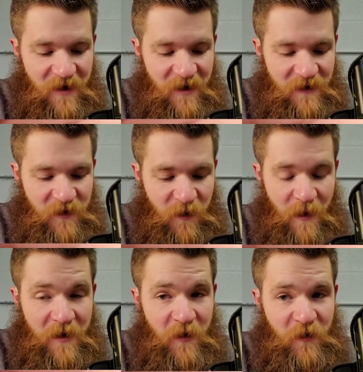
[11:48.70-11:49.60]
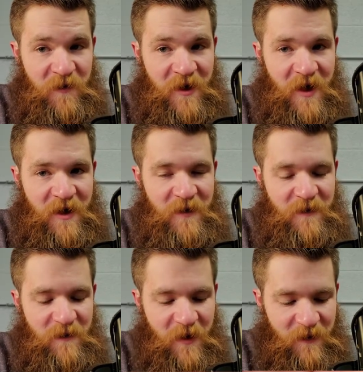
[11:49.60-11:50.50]
So I'll probably go through them again,
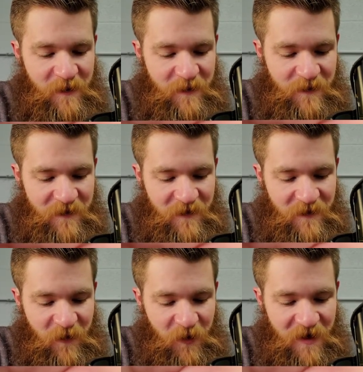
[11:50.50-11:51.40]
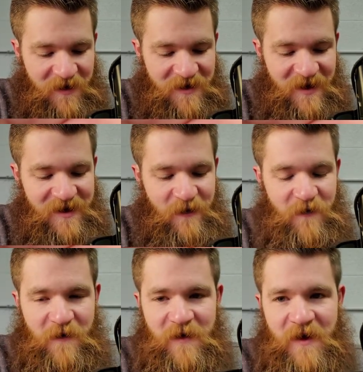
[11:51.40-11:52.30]
but pulled out this
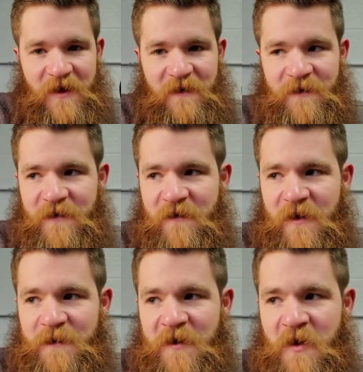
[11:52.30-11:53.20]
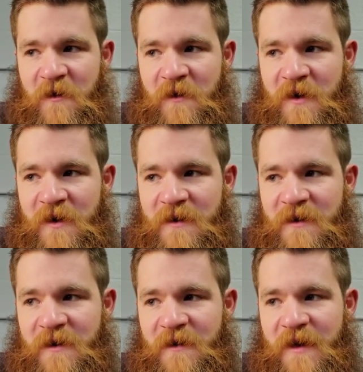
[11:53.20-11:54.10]
1950, flipped it over,
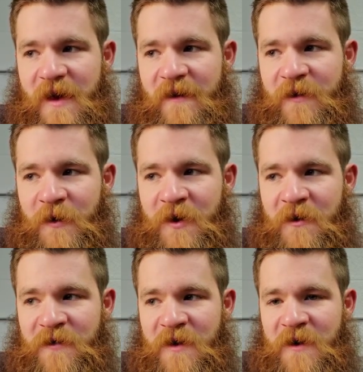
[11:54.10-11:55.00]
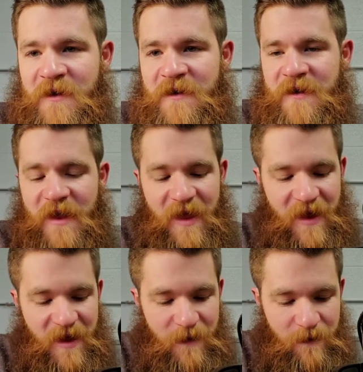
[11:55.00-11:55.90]
Philadelphia.
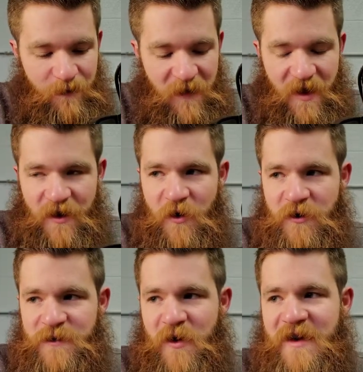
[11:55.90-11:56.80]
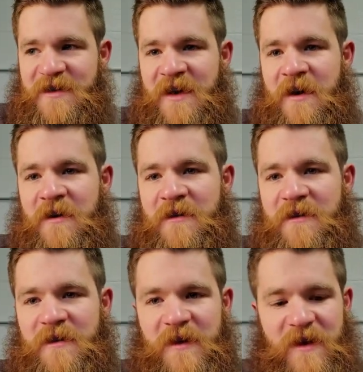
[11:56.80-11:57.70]
No surprise there.
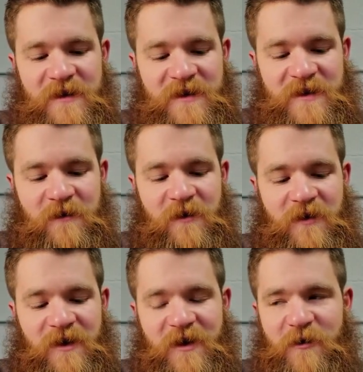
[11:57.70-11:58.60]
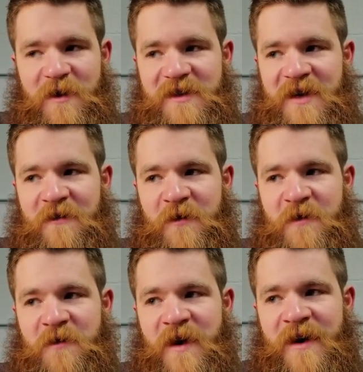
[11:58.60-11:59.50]
Still a little bit tougher to
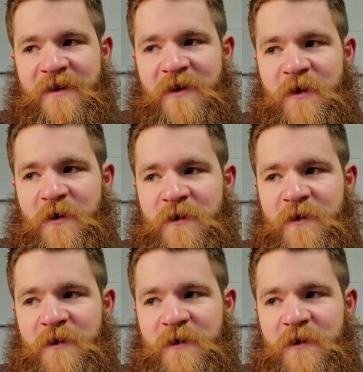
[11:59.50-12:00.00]
find, though,